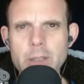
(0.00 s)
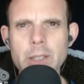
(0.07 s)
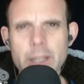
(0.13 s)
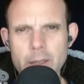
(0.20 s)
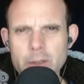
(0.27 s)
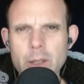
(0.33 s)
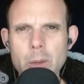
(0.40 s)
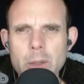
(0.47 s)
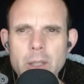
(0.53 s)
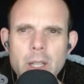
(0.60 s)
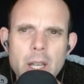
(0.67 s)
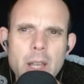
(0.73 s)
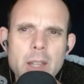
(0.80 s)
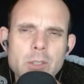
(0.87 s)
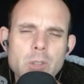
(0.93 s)
Like, they would
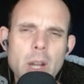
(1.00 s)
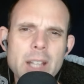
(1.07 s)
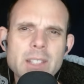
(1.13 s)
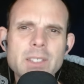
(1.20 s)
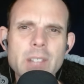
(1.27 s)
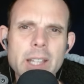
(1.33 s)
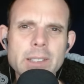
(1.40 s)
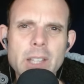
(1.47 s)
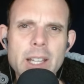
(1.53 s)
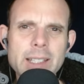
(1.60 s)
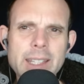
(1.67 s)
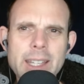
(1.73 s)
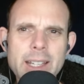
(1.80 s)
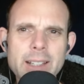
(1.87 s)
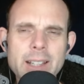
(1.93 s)
try and sideline
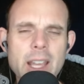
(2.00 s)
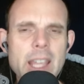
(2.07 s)
Canada,